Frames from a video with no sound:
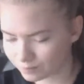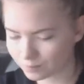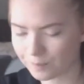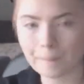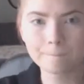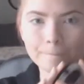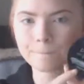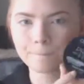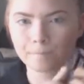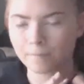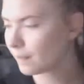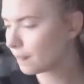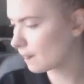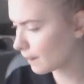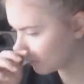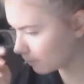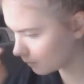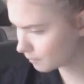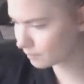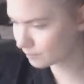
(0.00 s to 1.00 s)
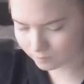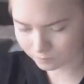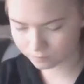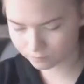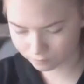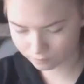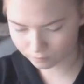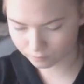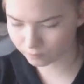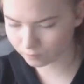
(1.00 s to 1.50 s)
Then I'm gonna set
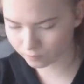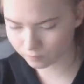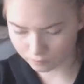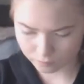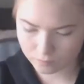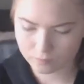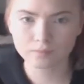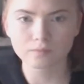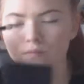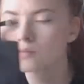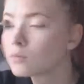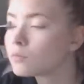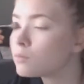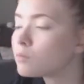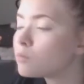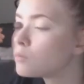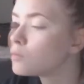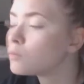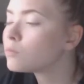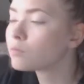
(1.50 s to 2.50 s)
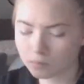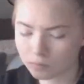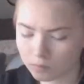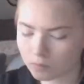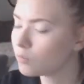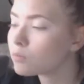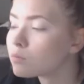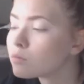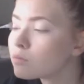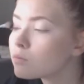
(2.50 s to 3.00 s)
my eyes with
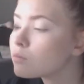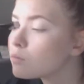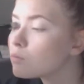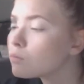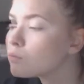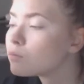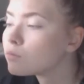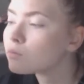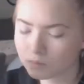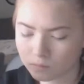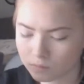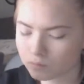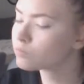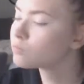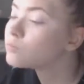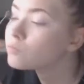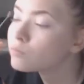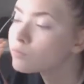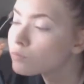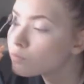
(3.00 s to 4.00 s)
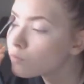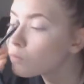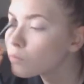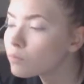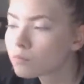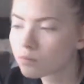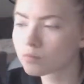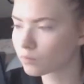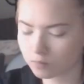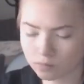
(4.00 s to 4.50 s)
the Essence
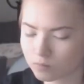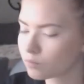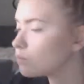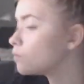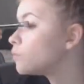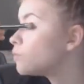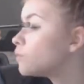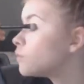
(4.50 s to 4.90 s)
Catrice Primer